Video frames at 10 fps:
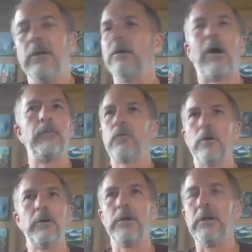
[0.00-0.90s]
I'm
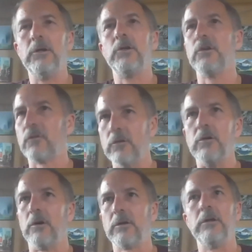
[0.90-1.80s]
sorry, you're just
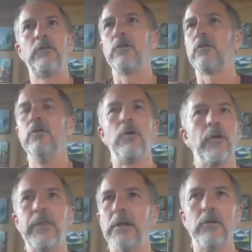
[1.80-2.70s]
not. It's just not that